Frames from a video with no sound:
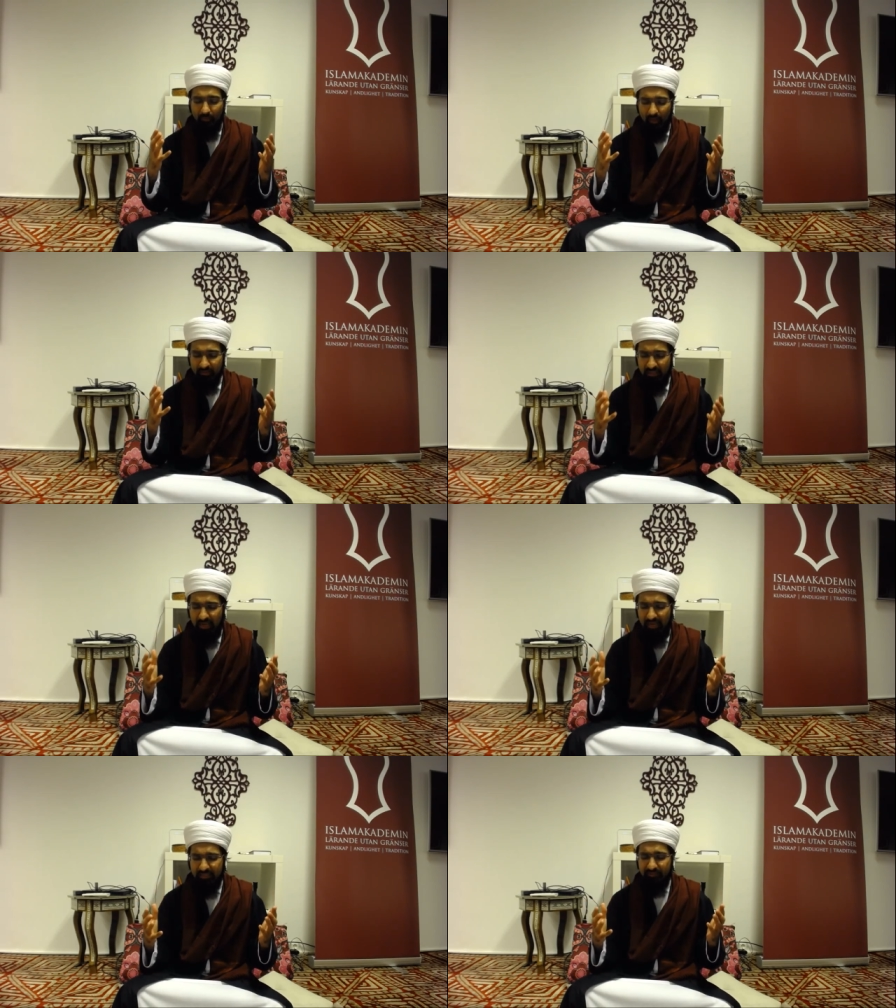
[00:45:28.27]
the
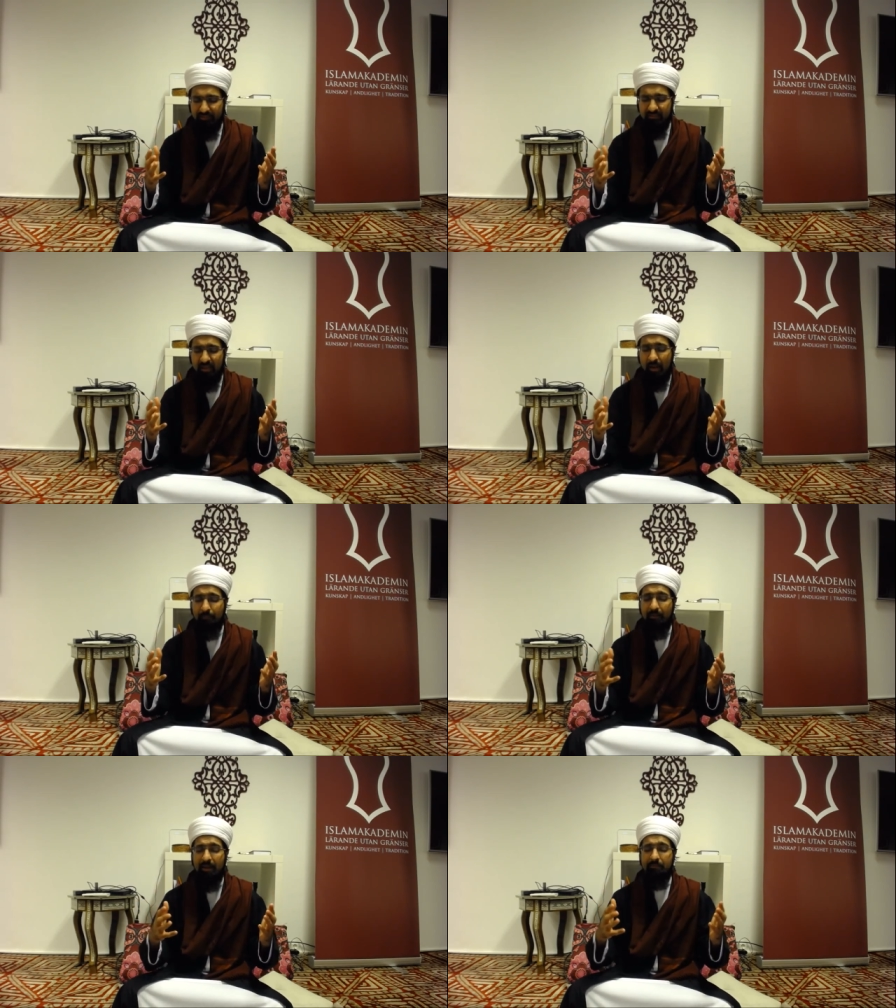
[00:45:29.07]
light of Islam
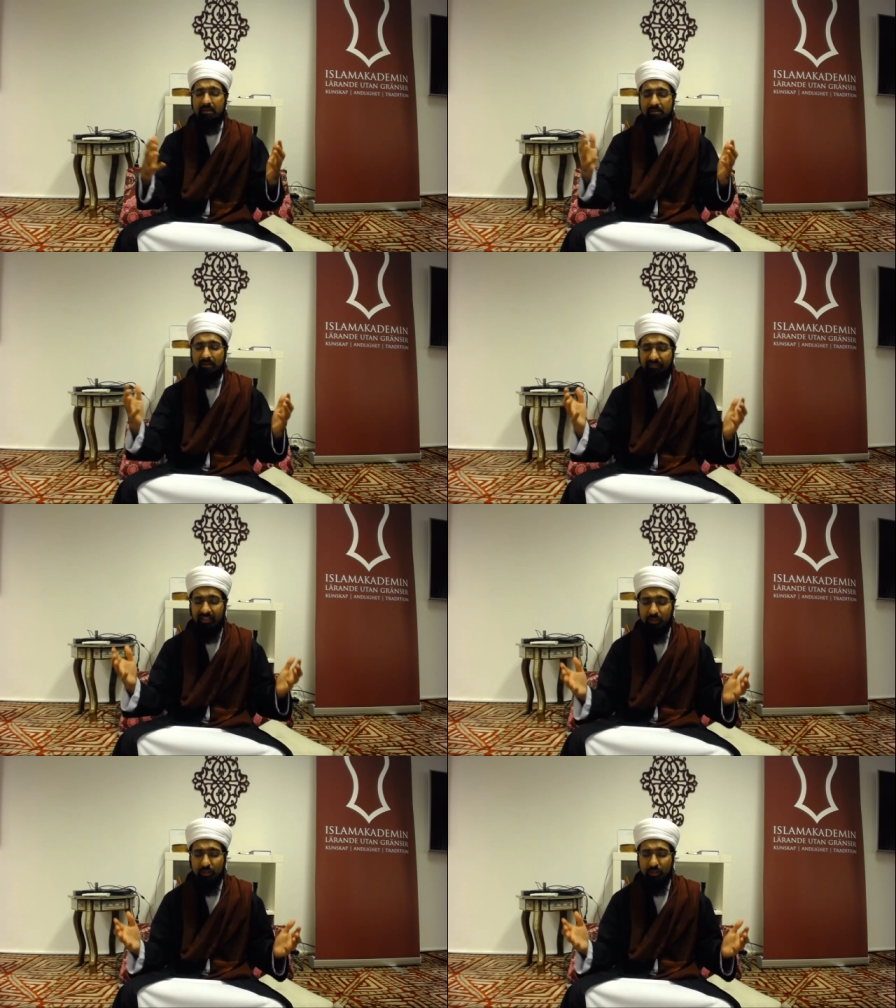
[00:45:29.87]
by means of each and